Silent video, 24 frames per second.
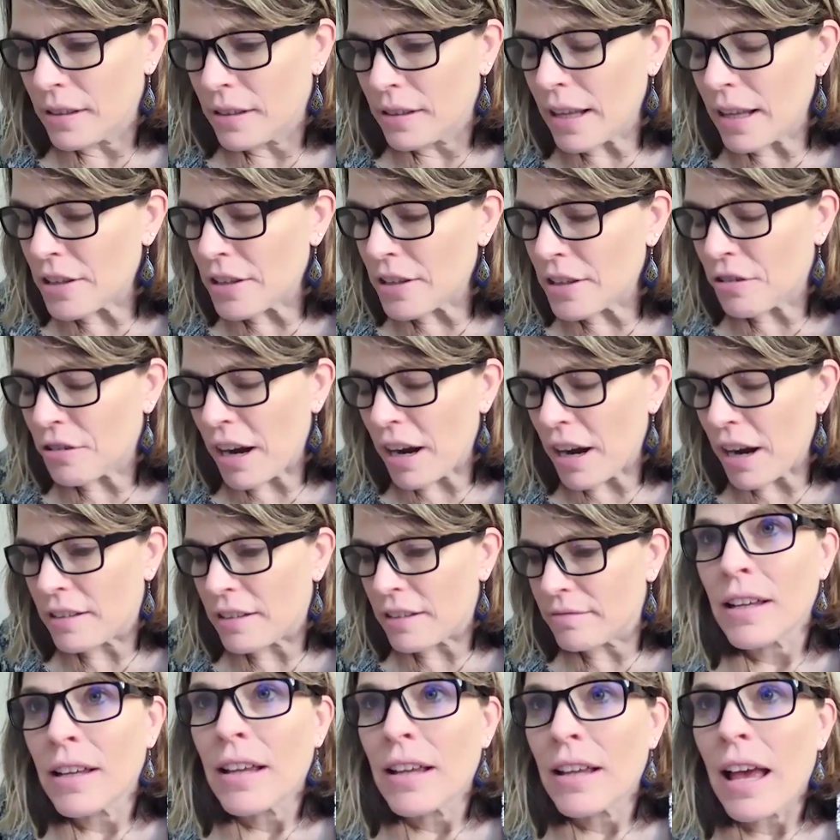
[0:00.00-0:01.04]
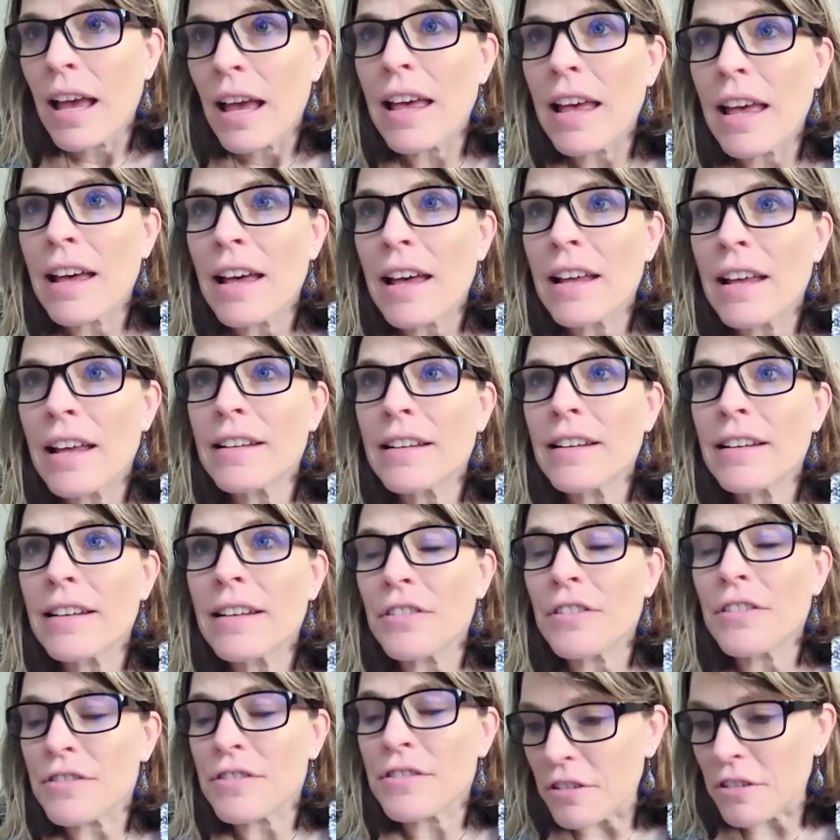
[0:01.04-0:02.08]
And that's great. And
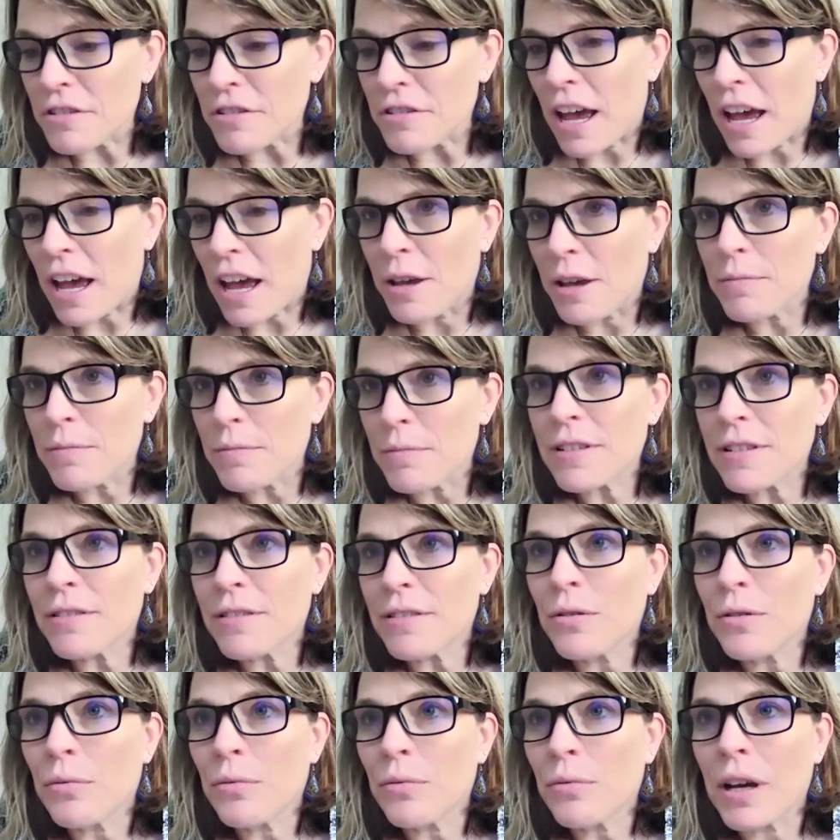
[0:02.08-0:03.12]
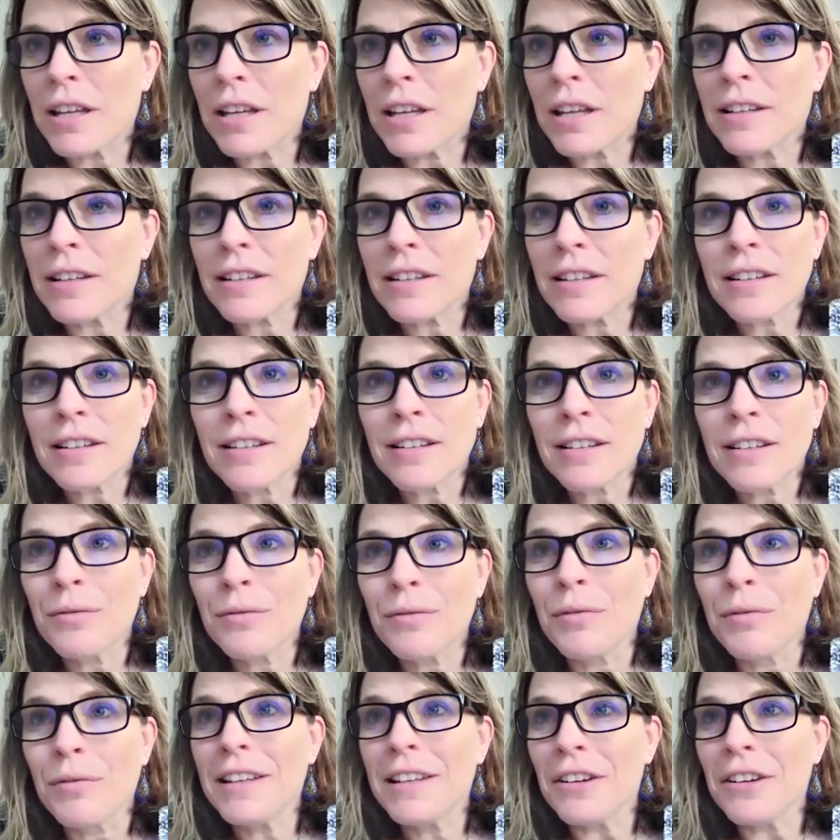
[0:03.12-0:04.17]
there's other times when
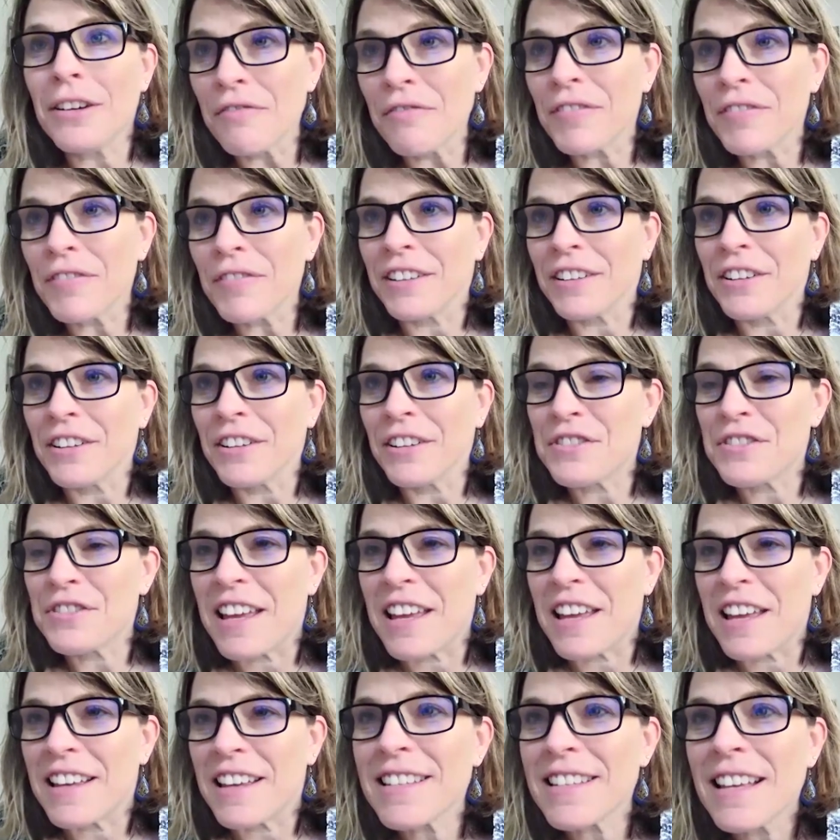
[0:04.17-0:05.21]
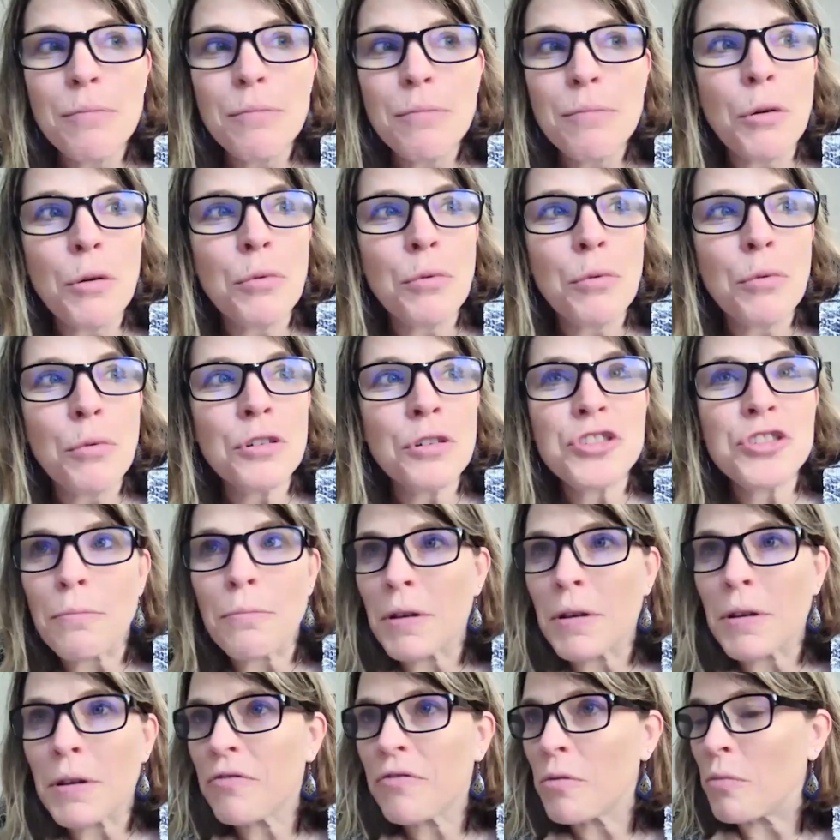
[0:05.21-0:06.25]
we don't feel those things, but we're
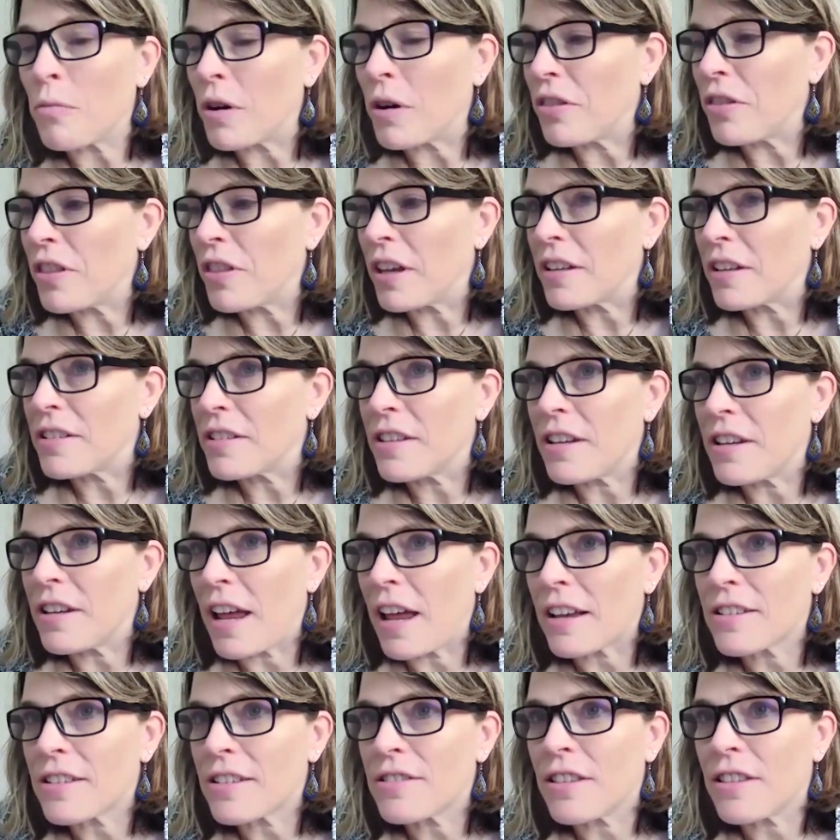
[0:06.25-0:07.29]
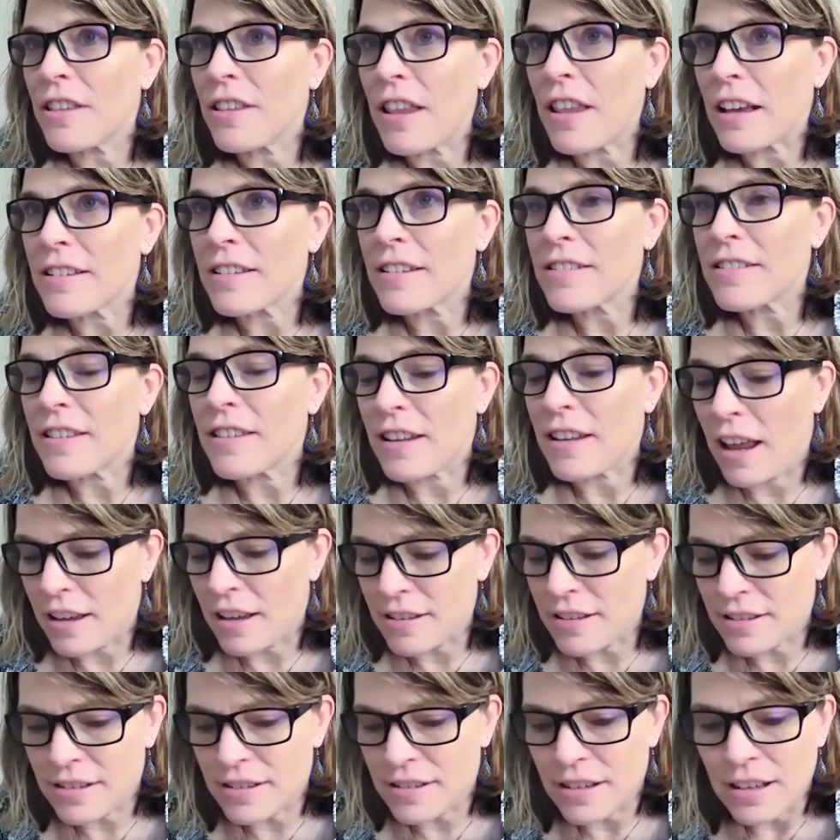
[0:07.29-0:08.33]
jumping from one thing to the next, to the next, to the
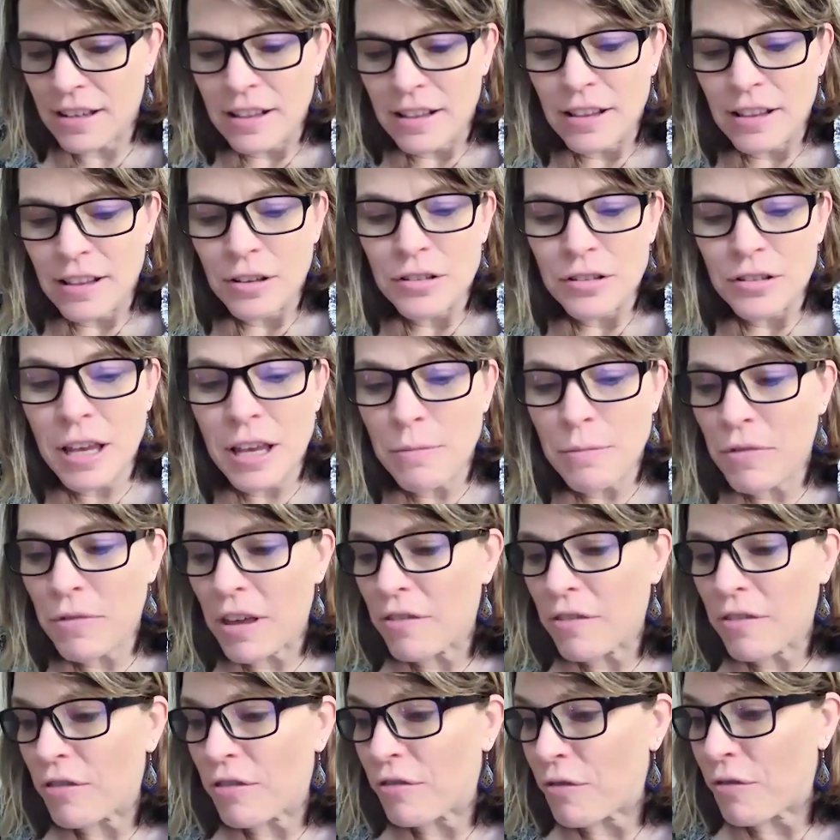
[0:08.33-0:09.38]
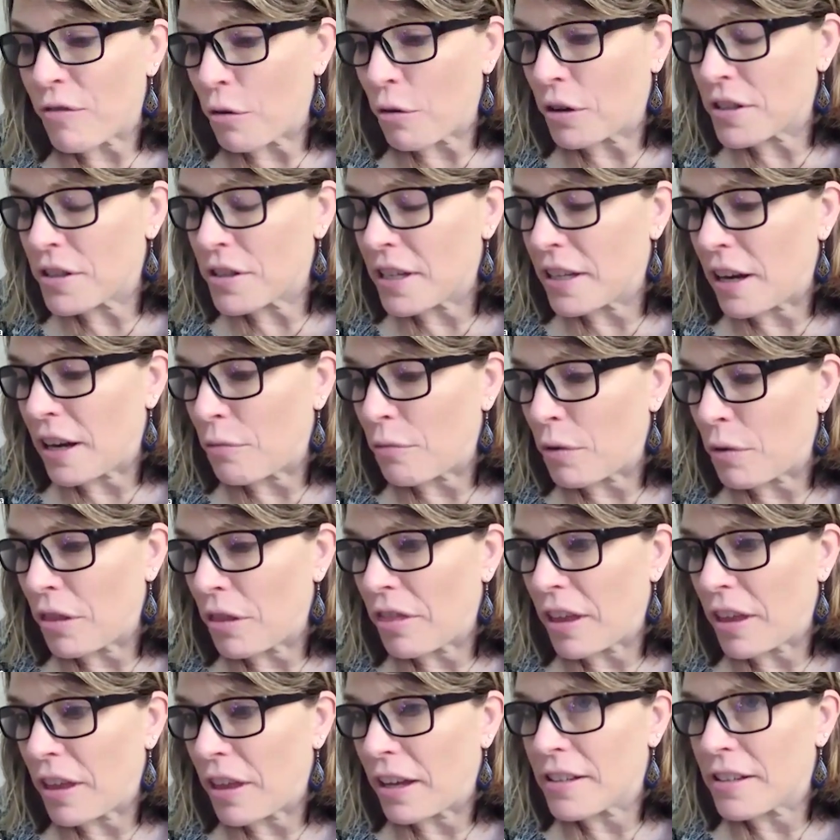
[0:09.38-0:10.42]
next. Same thing for focusing on
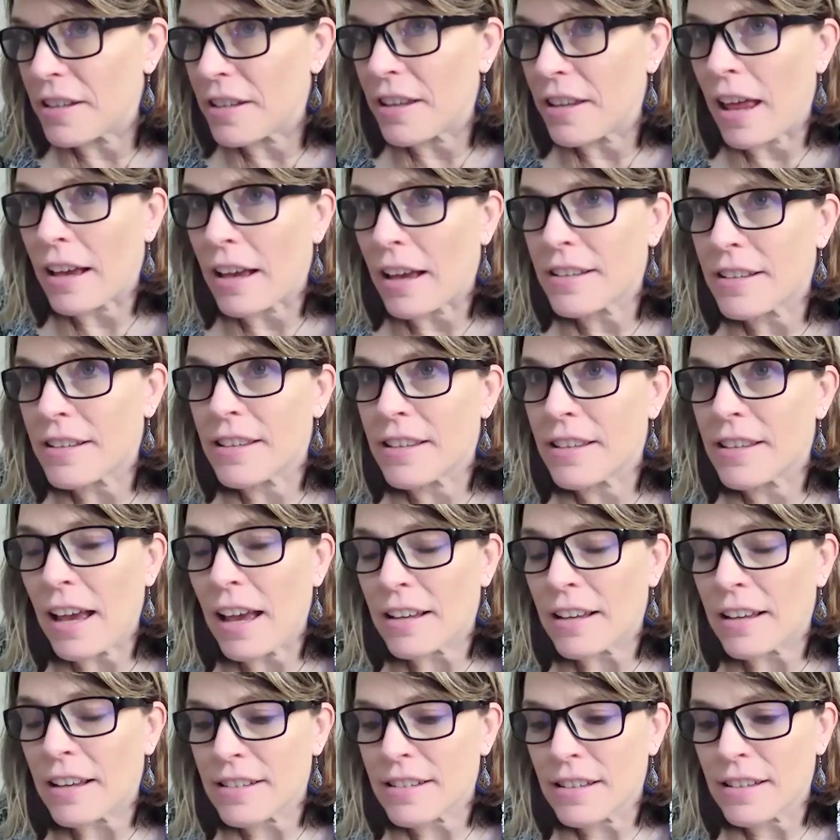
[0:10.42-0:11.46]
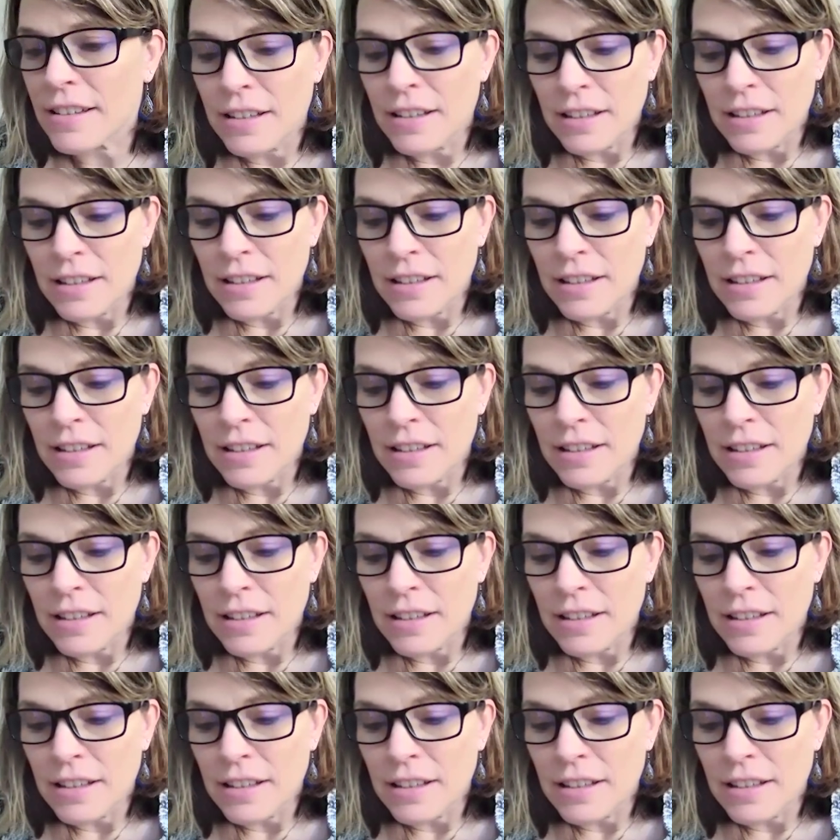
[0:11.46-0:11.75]
one thing to the next, to the next.